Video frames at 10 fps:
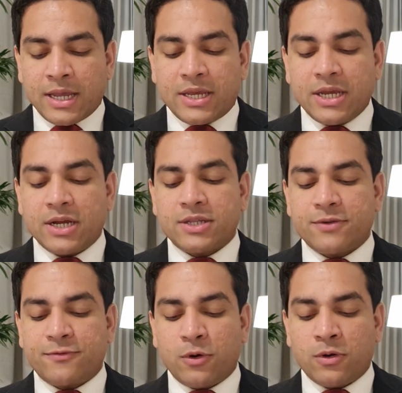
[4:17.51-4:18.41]

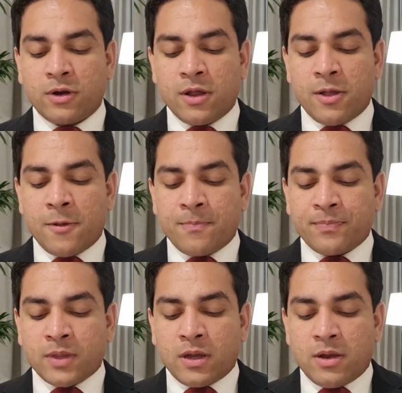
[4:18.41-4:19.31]
Heretofore,
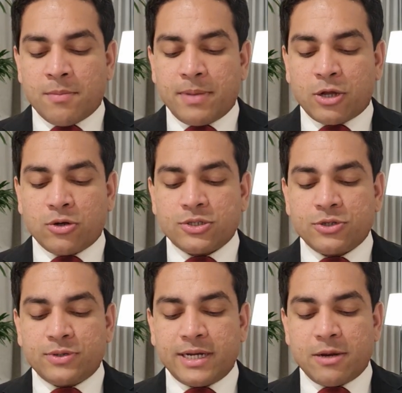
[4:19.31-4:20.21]
because
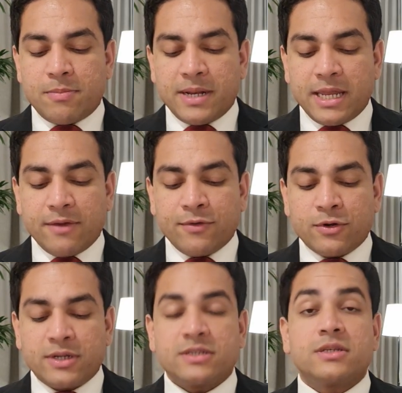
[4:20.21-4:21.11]
you didn't believe
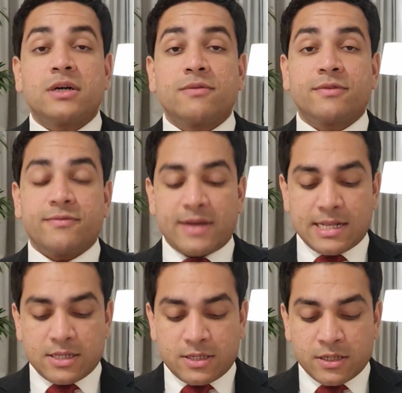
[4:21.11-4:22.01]
you deserved
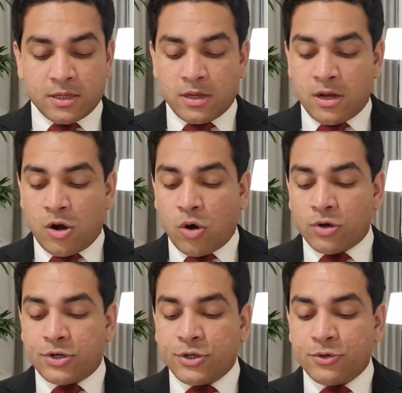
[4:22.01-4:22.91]
wealth
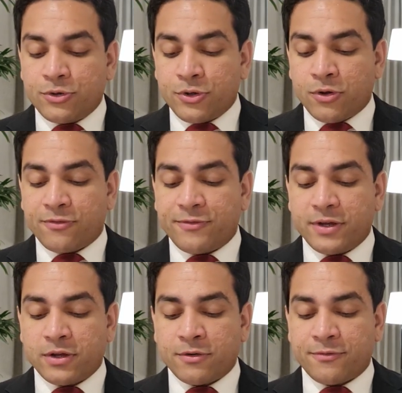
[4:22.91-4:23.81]
or due to your
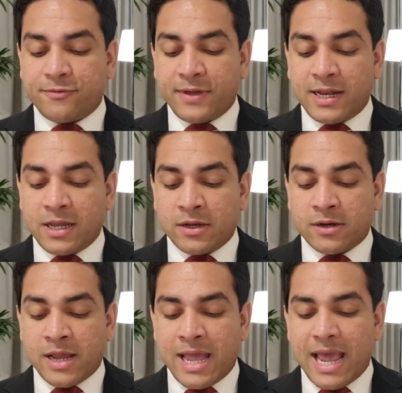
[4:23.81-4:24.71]
fear of
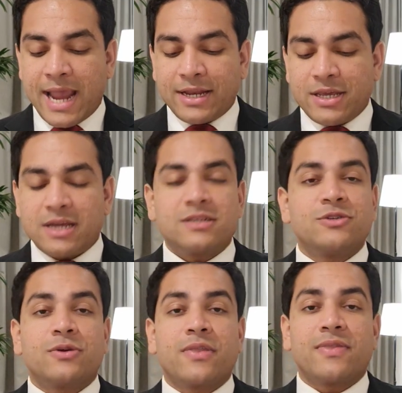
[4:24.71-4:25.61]
failure, and
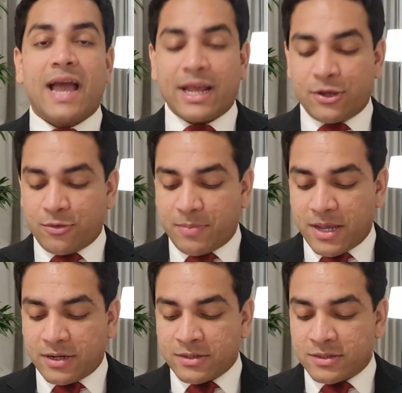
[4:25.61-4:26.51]
yes, you can thank your
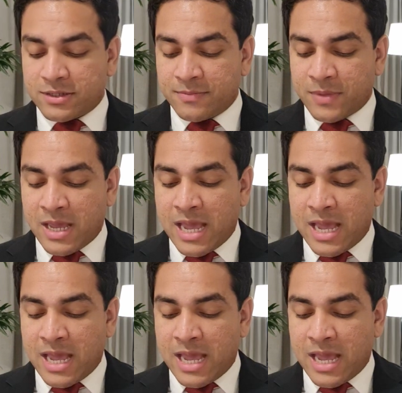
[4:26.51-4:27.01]
parents.